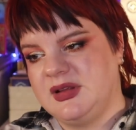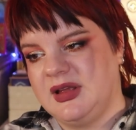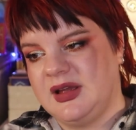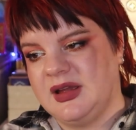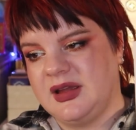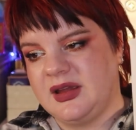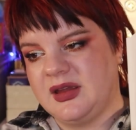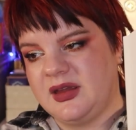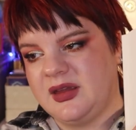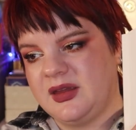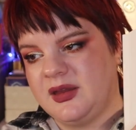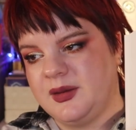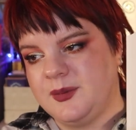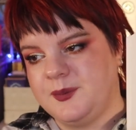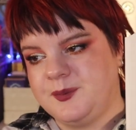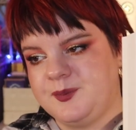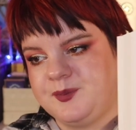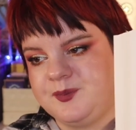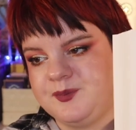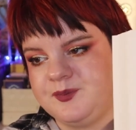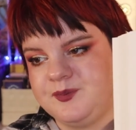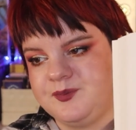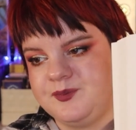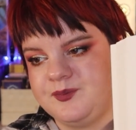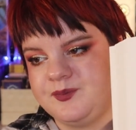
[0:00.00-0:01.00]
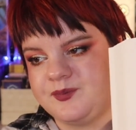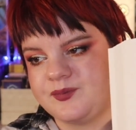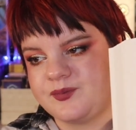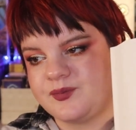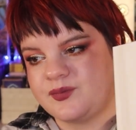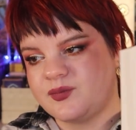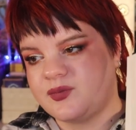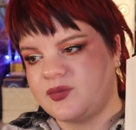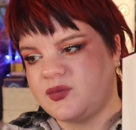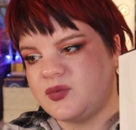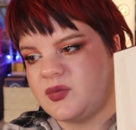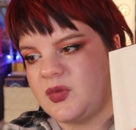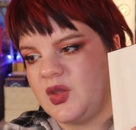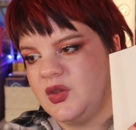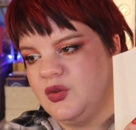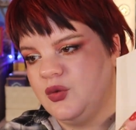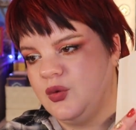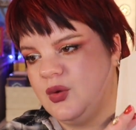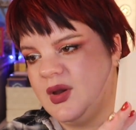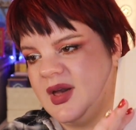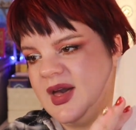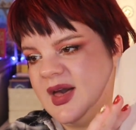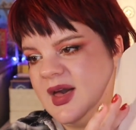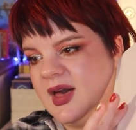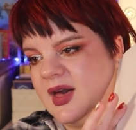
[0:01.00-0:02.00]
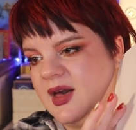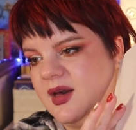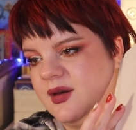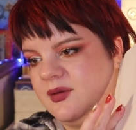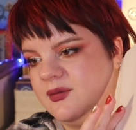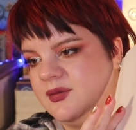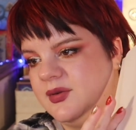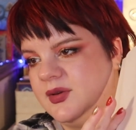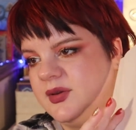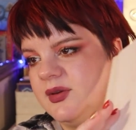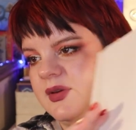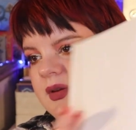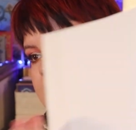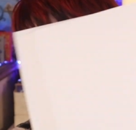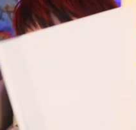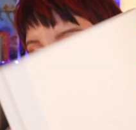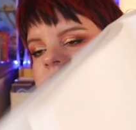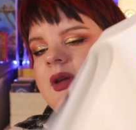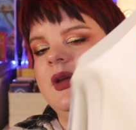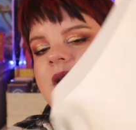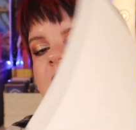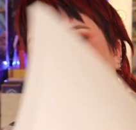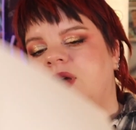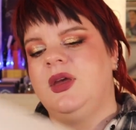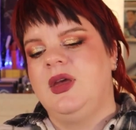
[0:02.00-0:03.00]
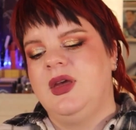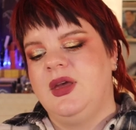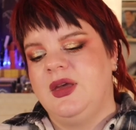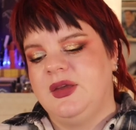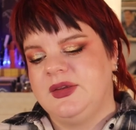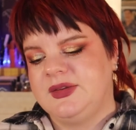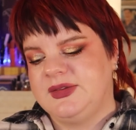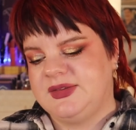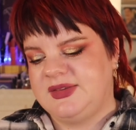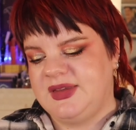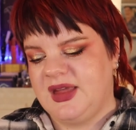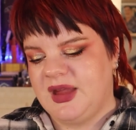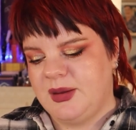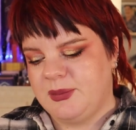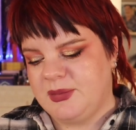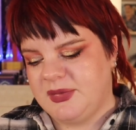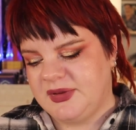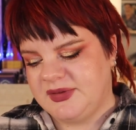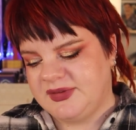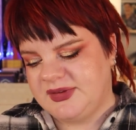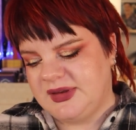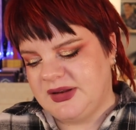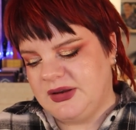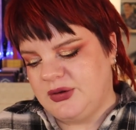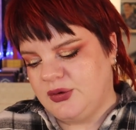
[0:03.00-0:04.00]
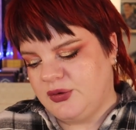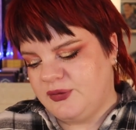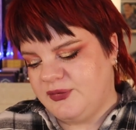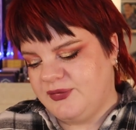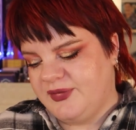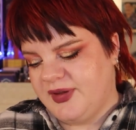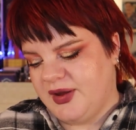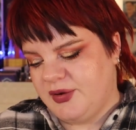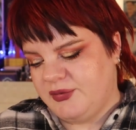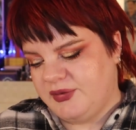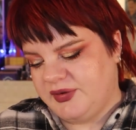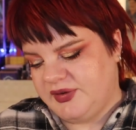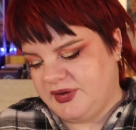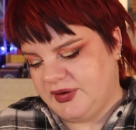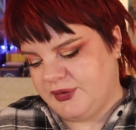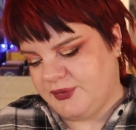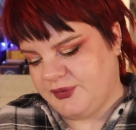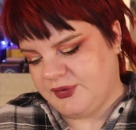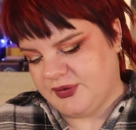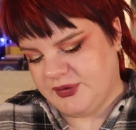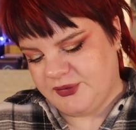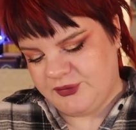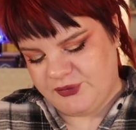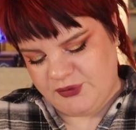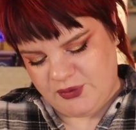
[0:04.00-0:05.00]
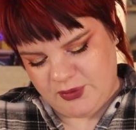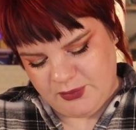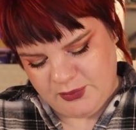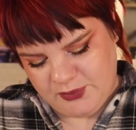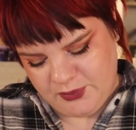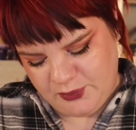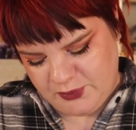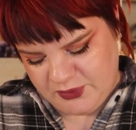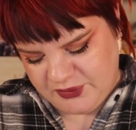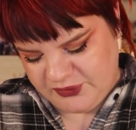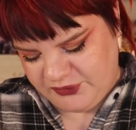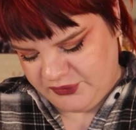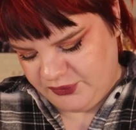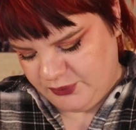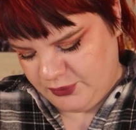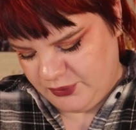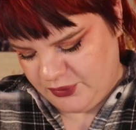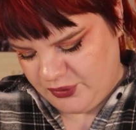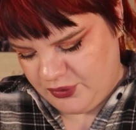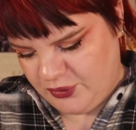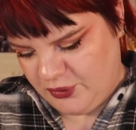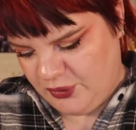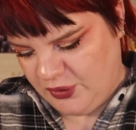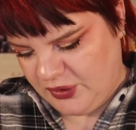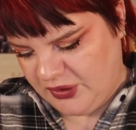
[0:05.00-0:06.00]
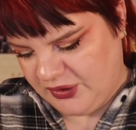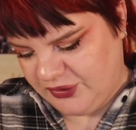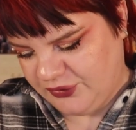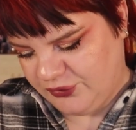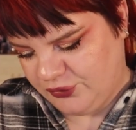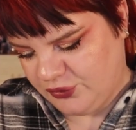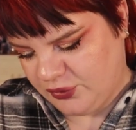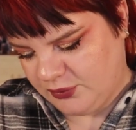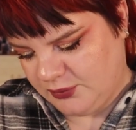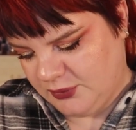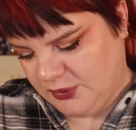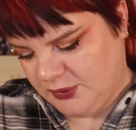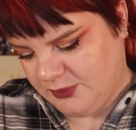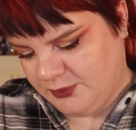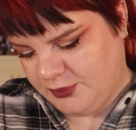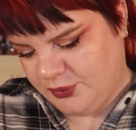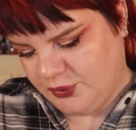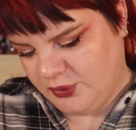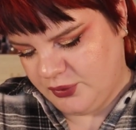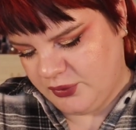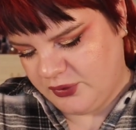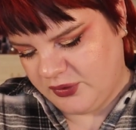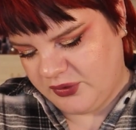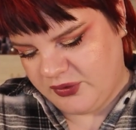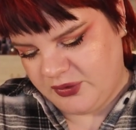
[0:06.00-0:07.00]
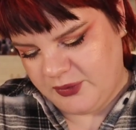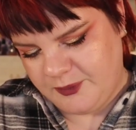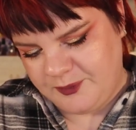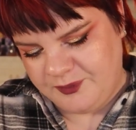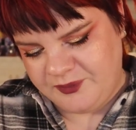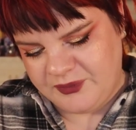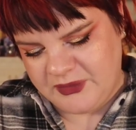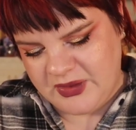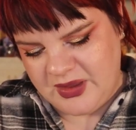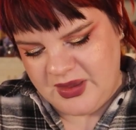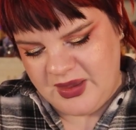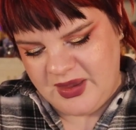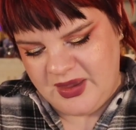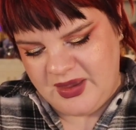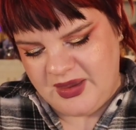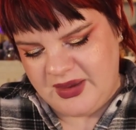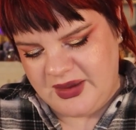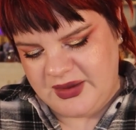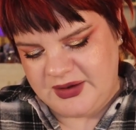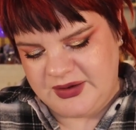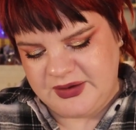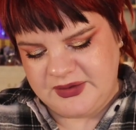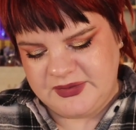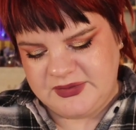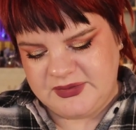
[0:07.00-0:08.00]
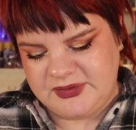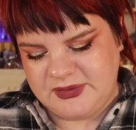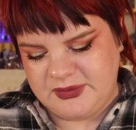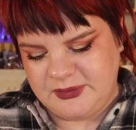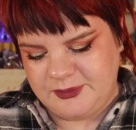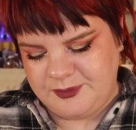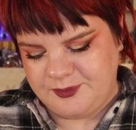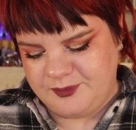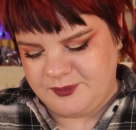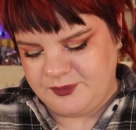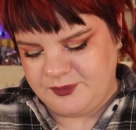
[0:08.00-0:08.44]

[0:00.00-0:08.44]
like you have segments that look very different from what you would call a normal book. It is